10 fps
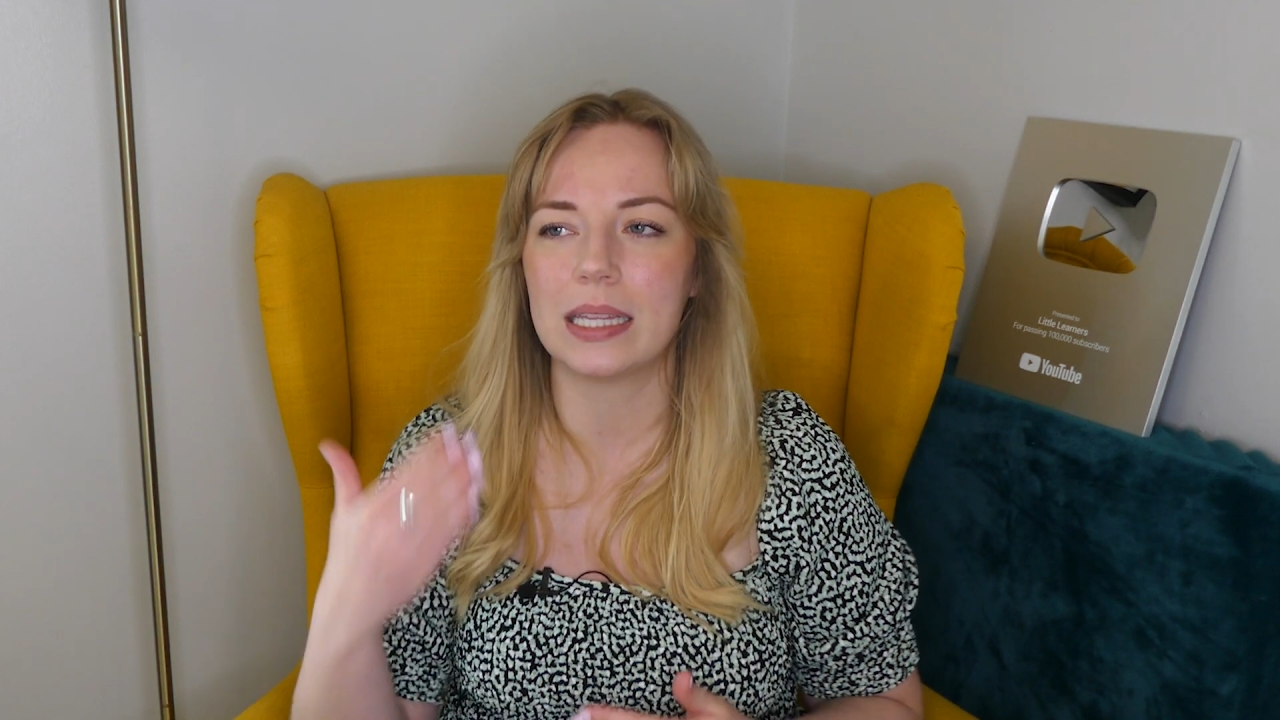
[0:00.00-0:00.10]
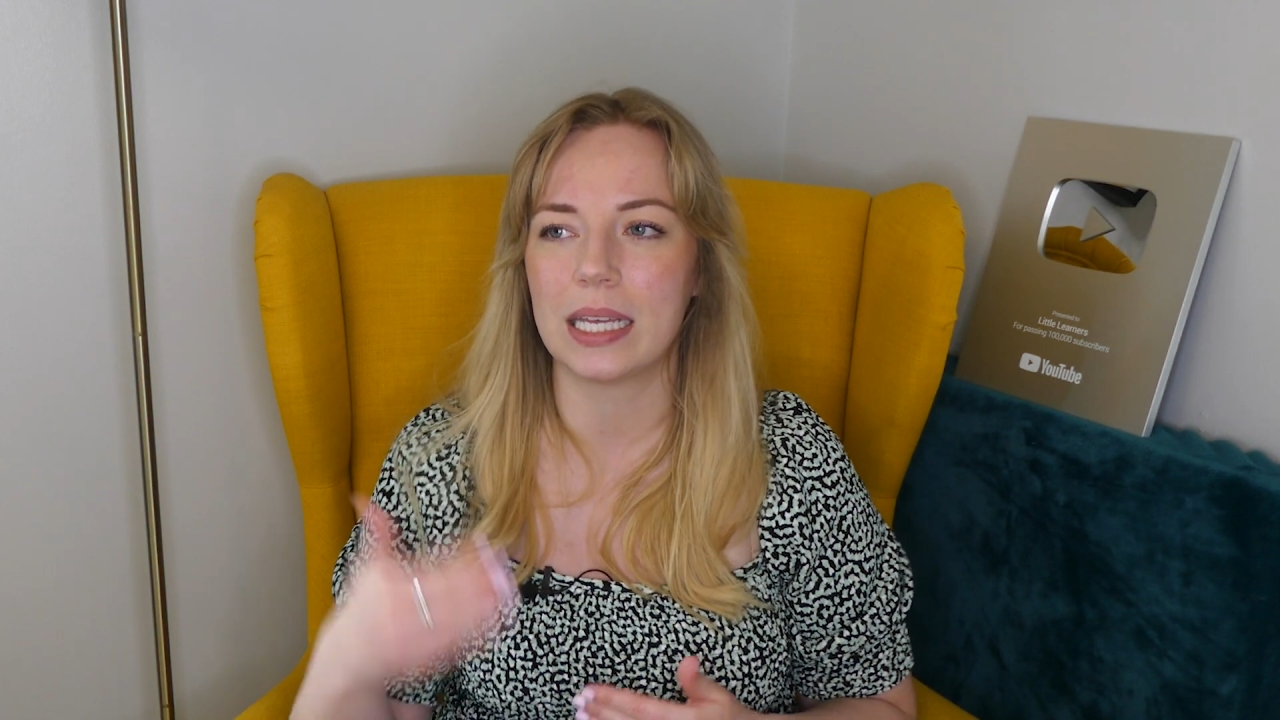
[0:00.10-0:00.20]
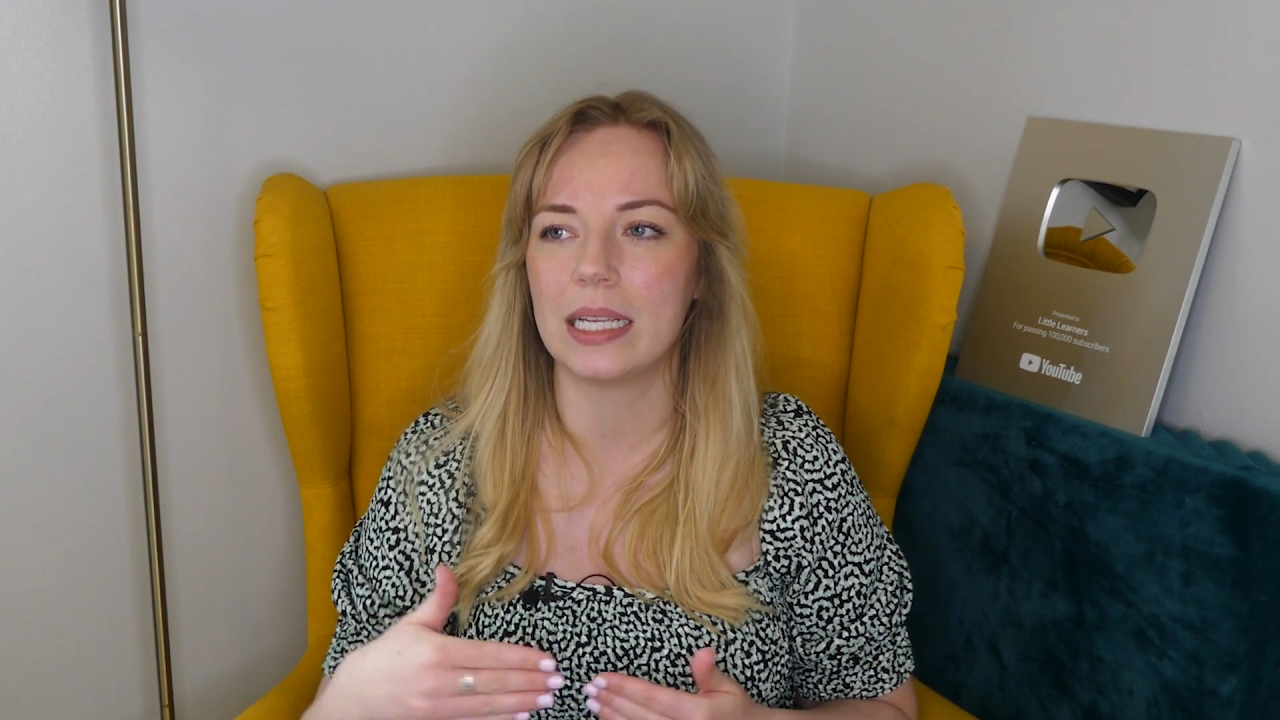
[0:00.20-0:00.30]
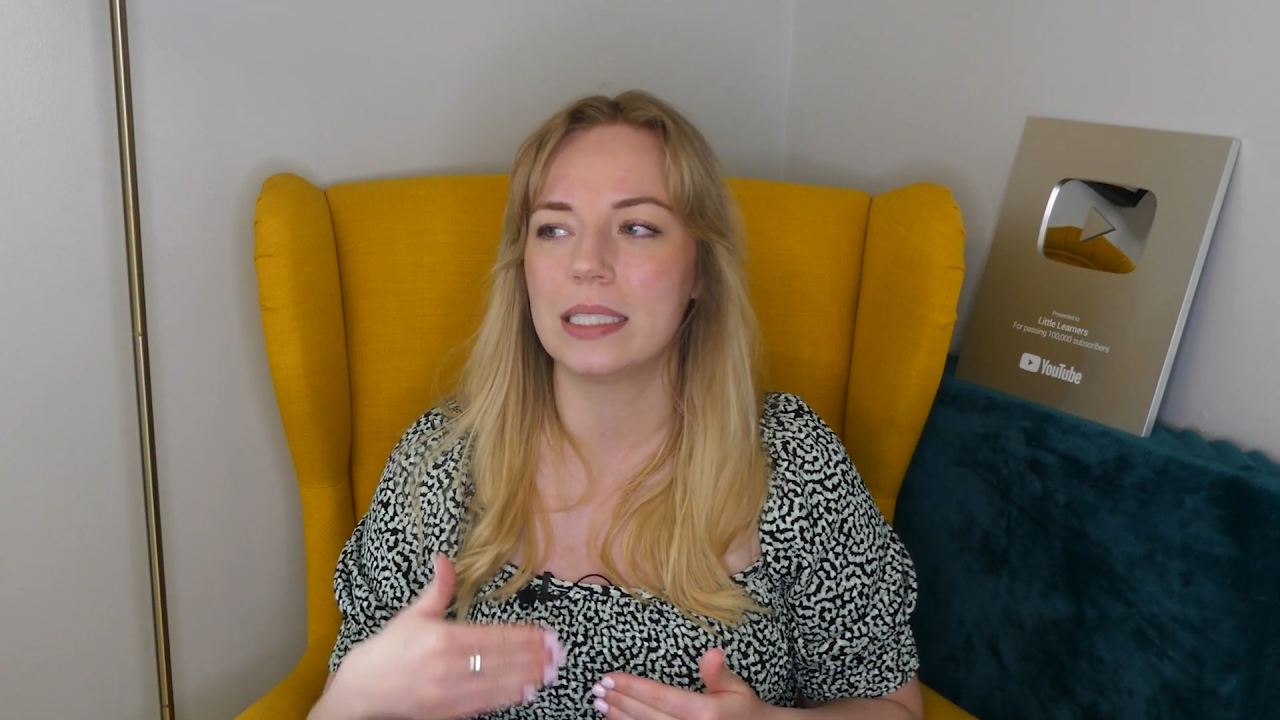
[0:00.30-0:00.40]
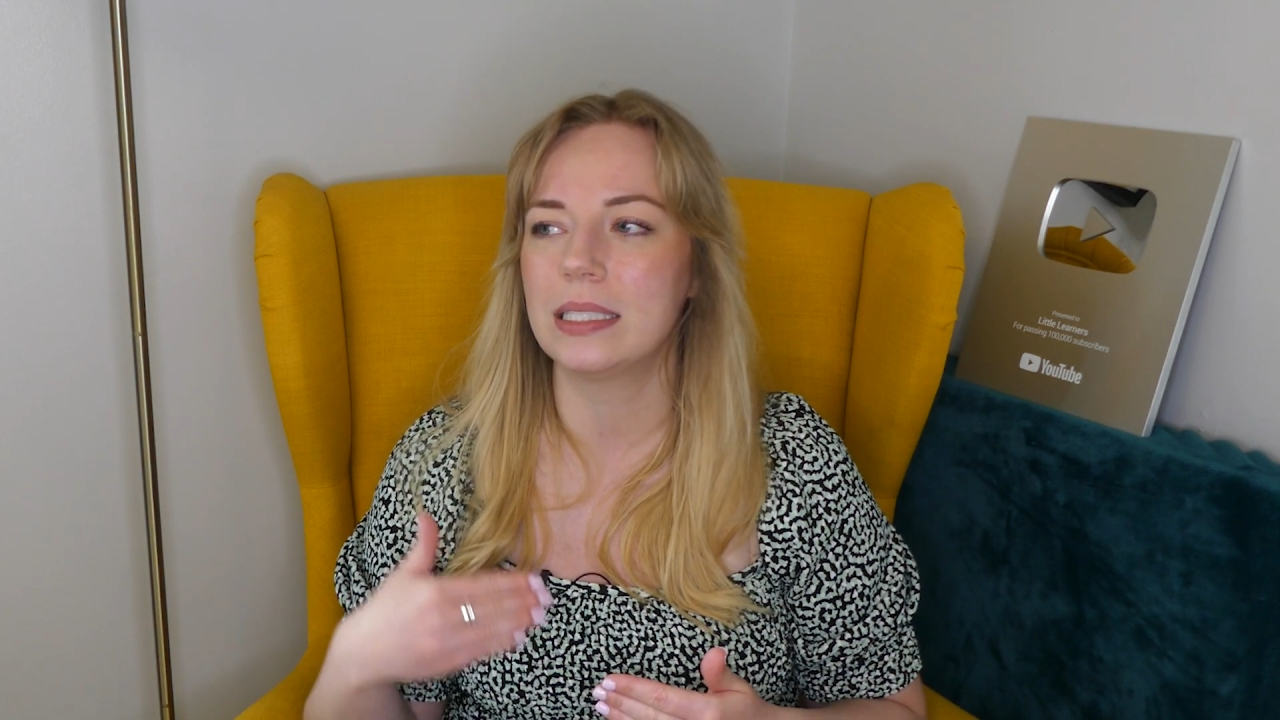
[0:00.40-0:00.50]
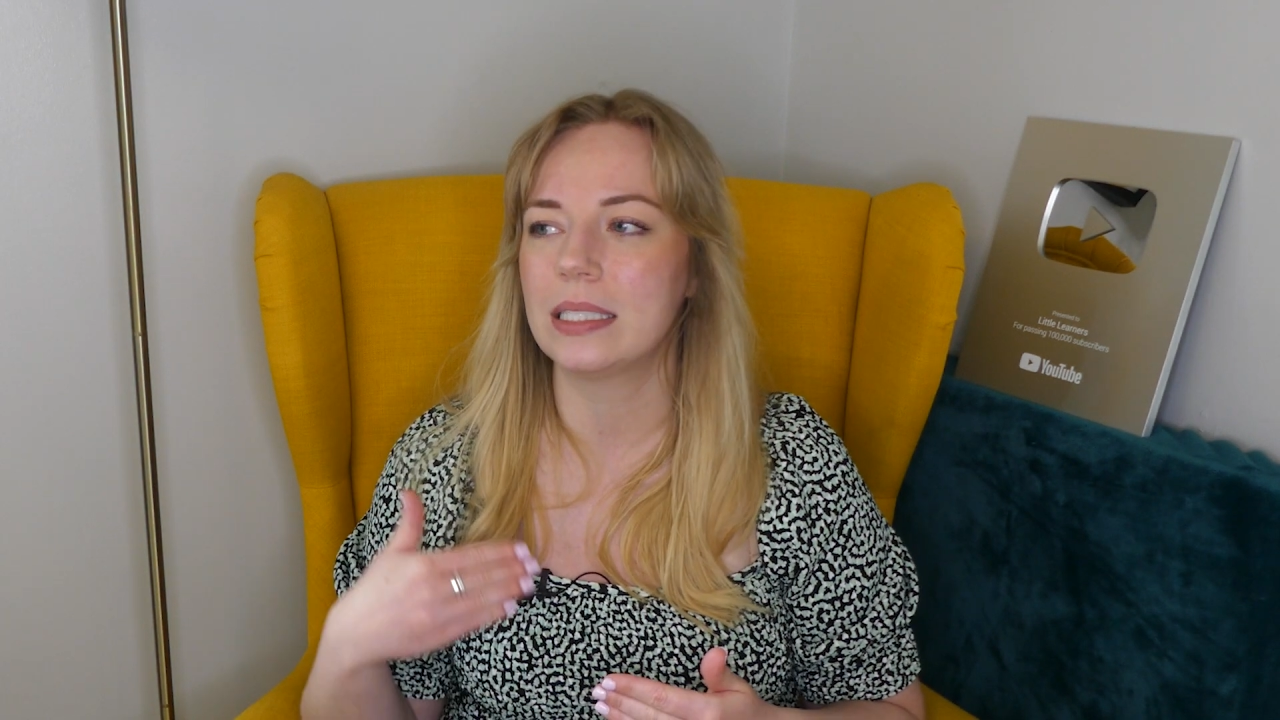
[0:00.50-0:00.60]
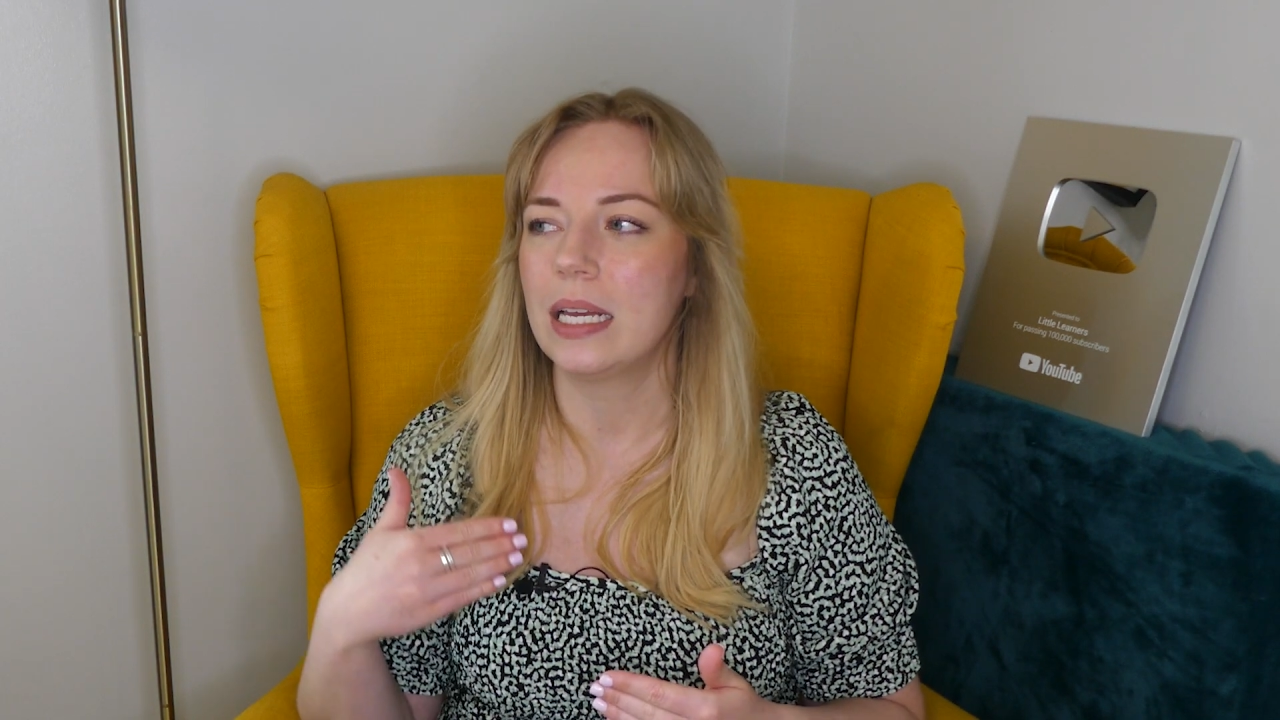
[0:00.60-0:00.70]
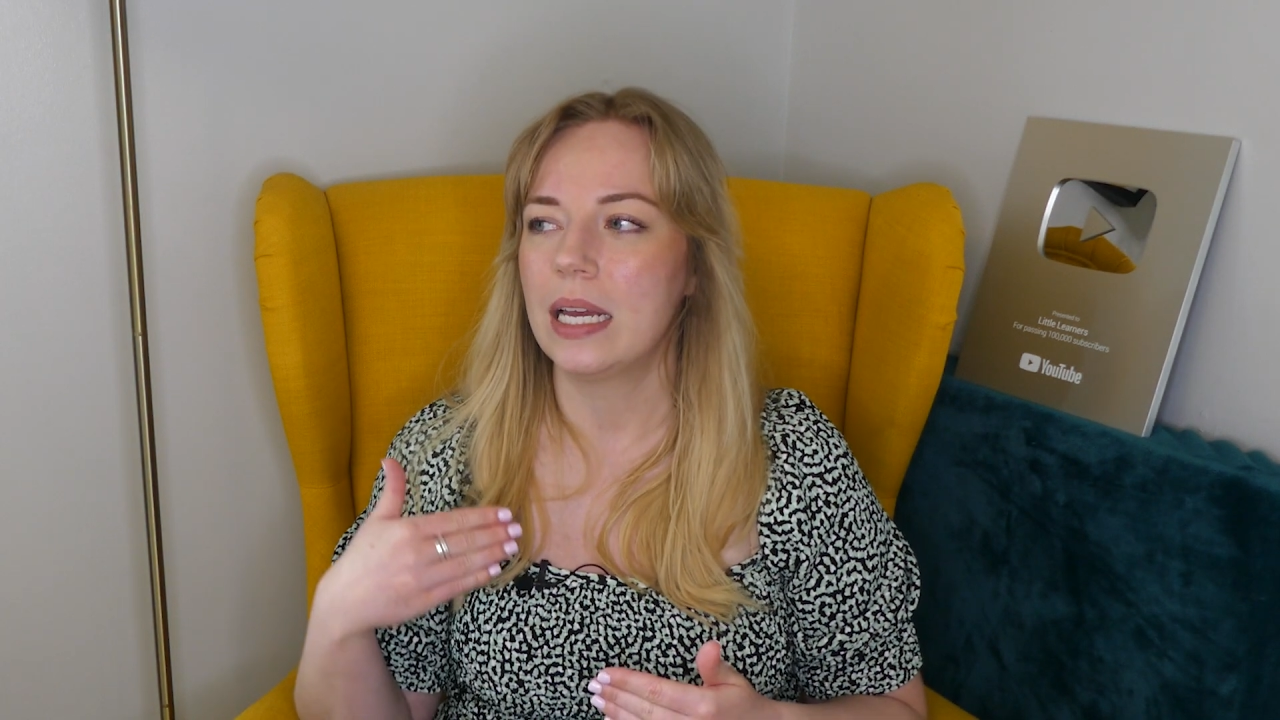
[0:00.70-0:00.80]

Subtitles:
things.